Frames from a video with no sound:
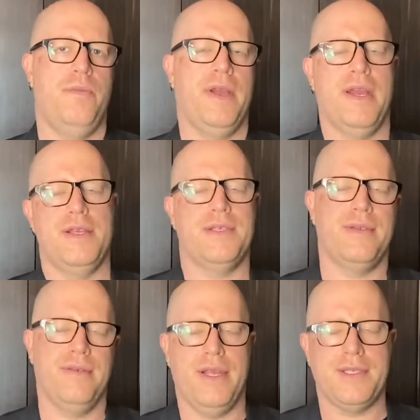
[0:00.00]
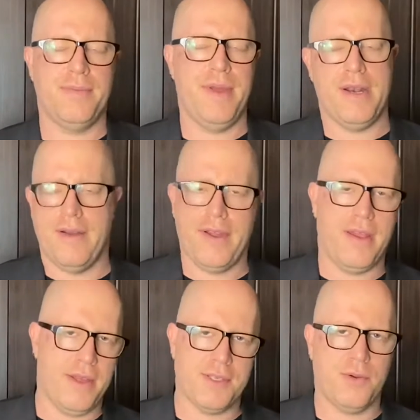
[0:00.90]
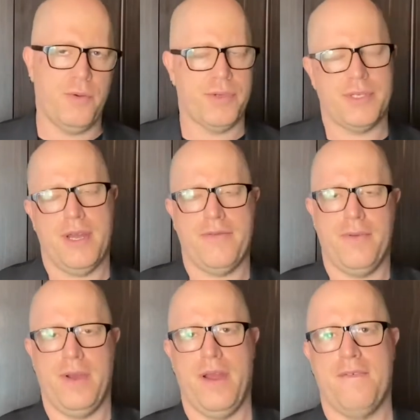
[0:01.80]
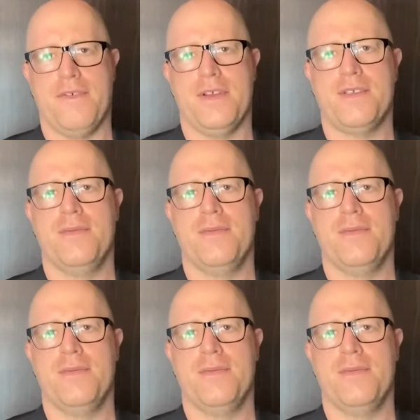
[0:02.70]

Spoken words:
because let's admit it, I've got lots of cool stuff in my office.